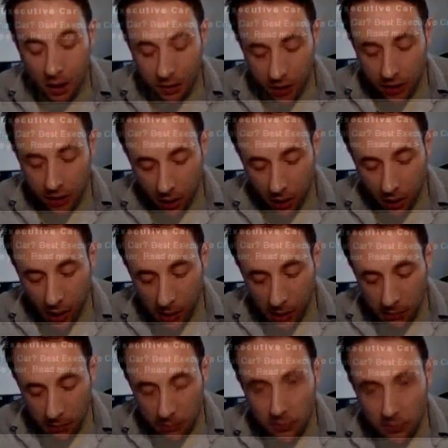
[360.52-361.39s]
So
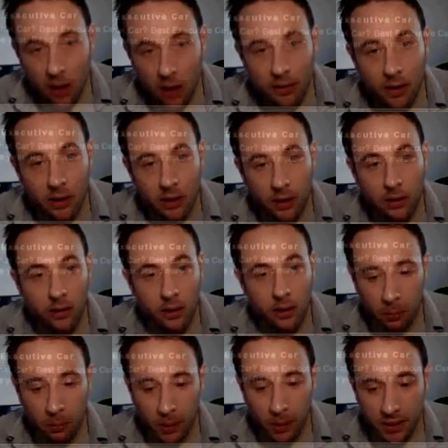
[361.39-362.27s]
other
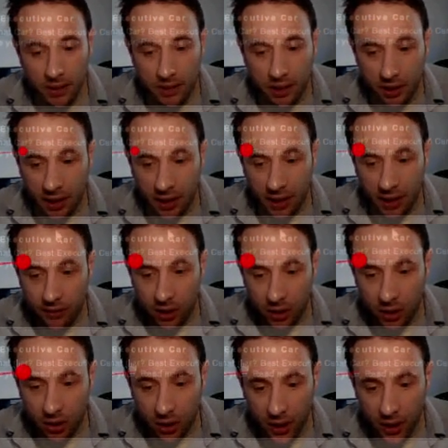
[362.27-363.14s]
little bits that you can have a
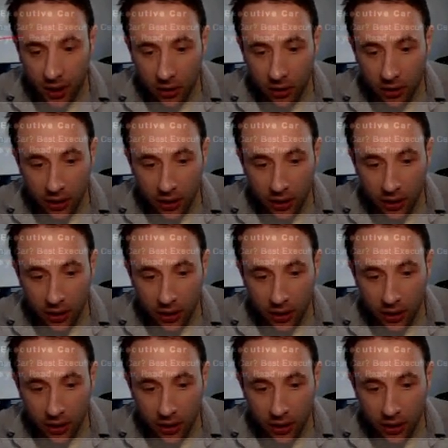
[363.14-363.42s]
little look at